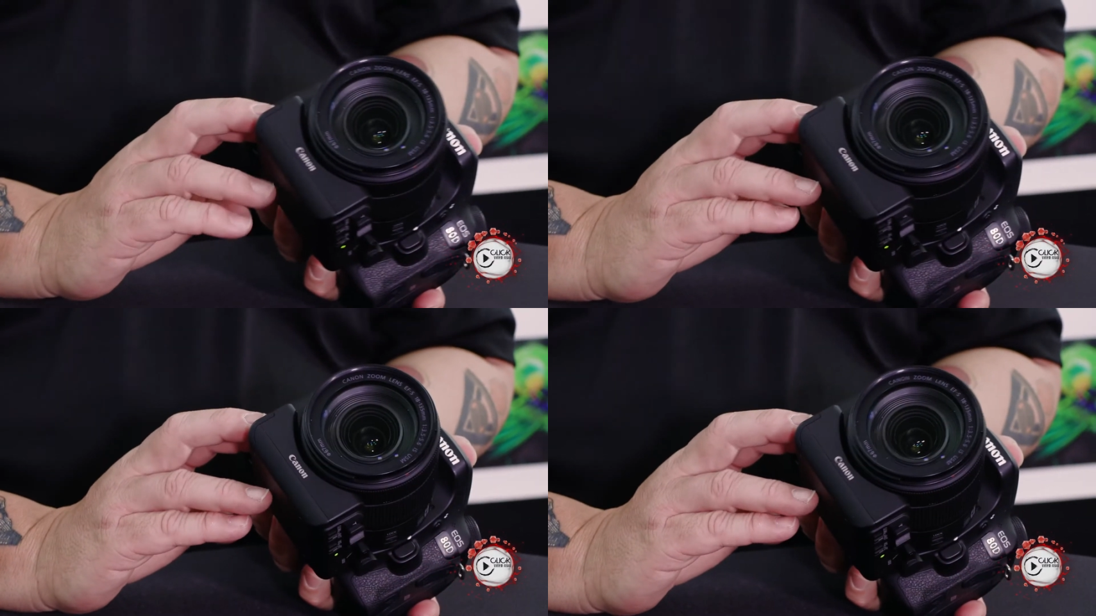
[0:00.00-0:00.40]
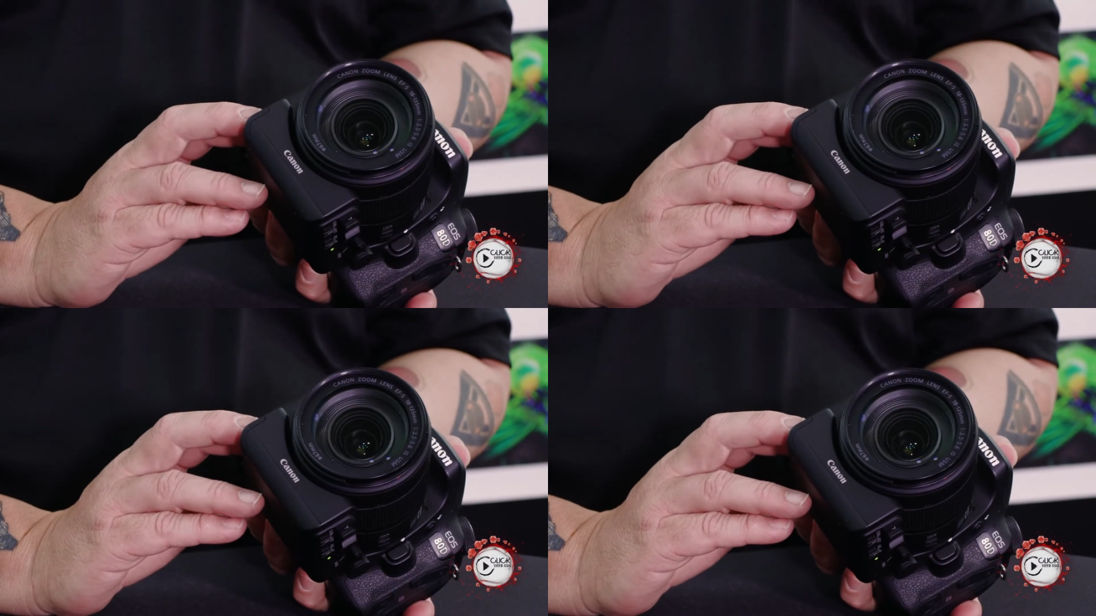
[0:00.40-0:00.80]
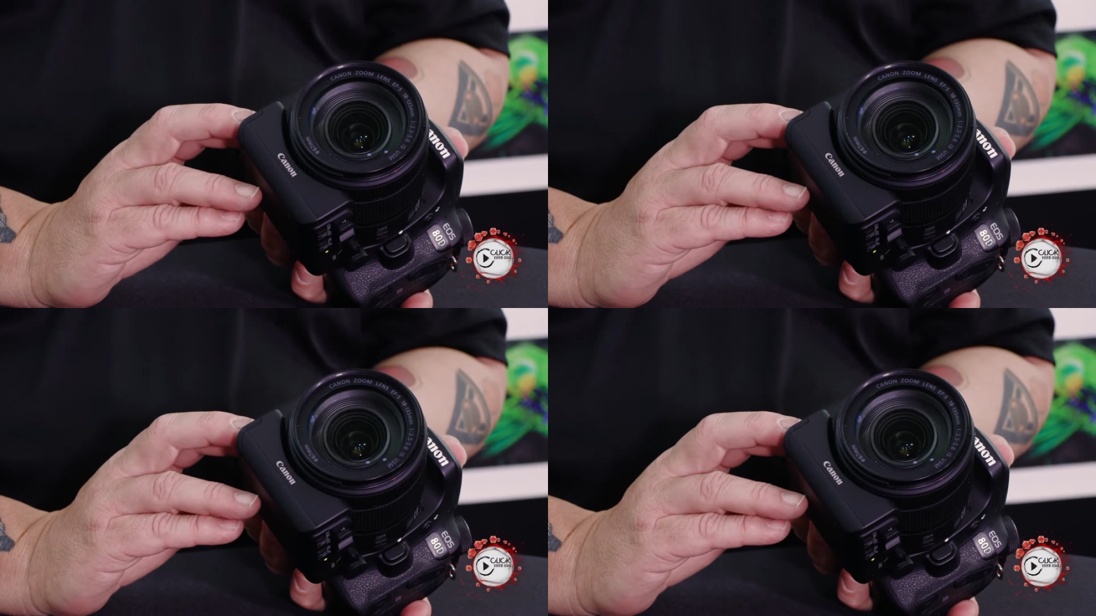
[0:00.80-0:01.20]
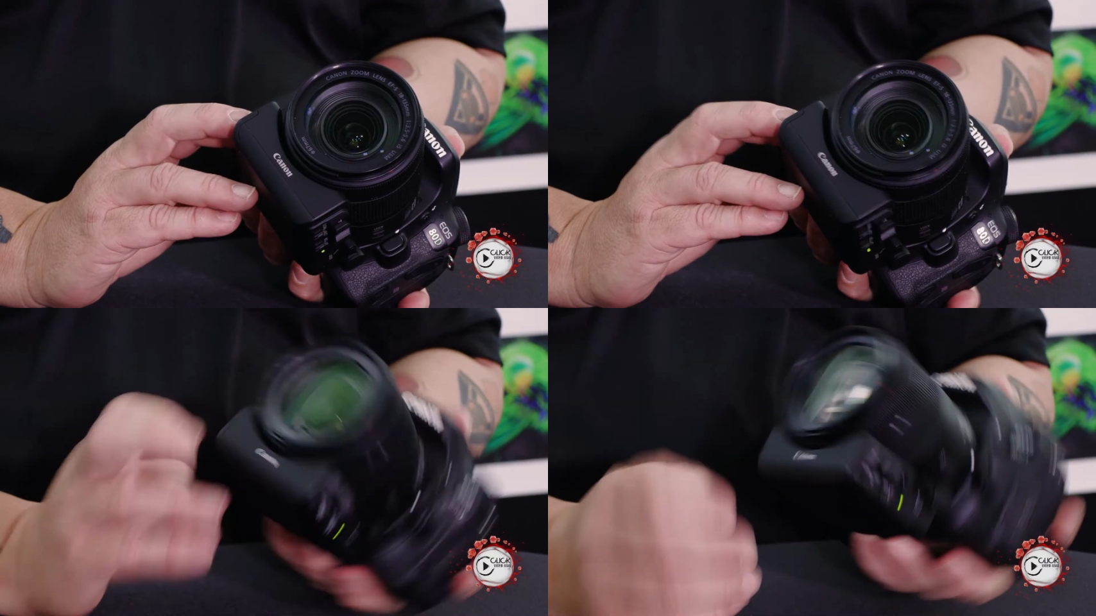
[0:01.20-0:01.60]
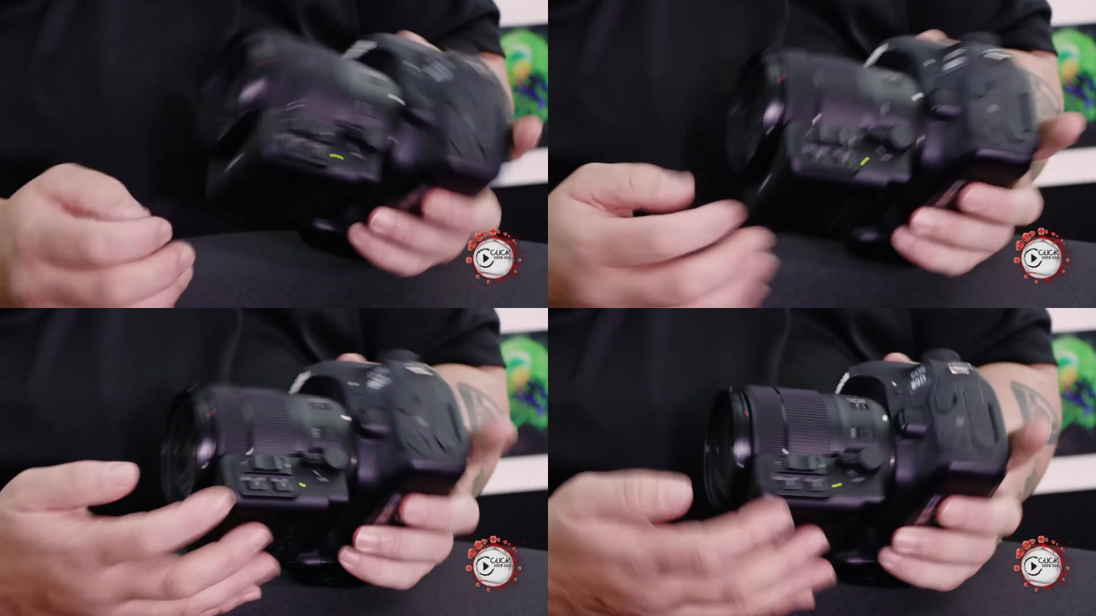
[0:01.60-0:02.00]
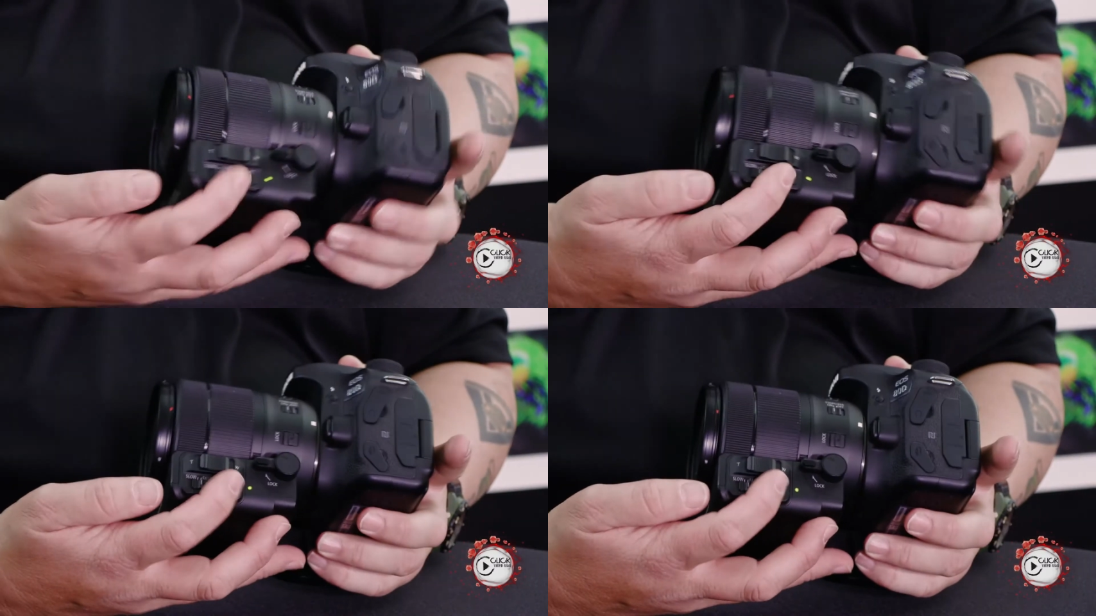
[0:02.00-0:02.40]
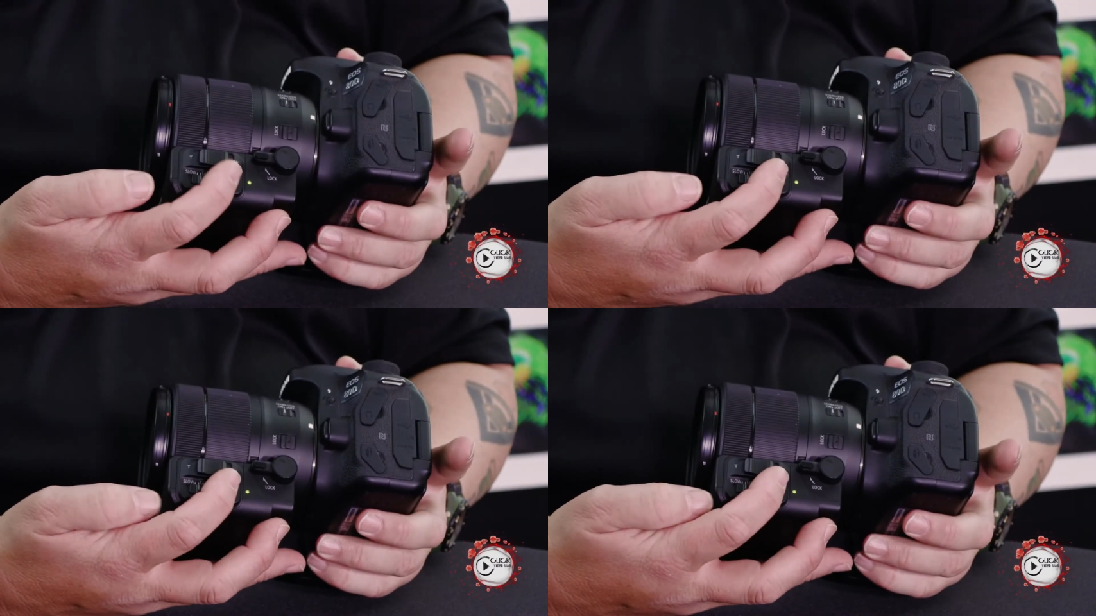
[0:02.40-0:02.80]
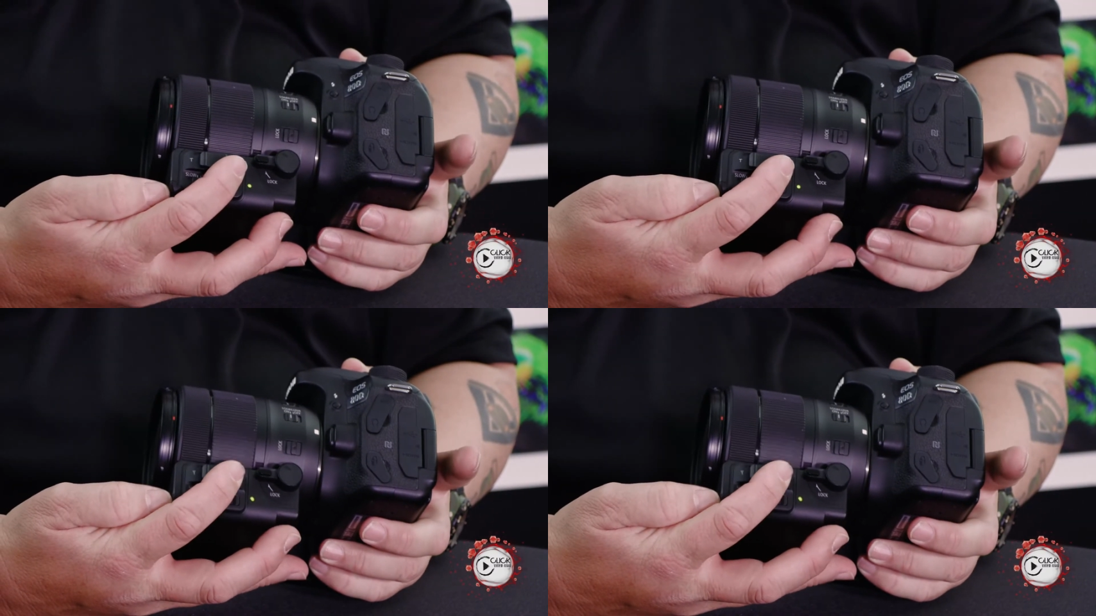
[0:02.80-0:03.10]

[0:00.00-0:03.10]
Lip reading: No face is visible, so there are no lips to read.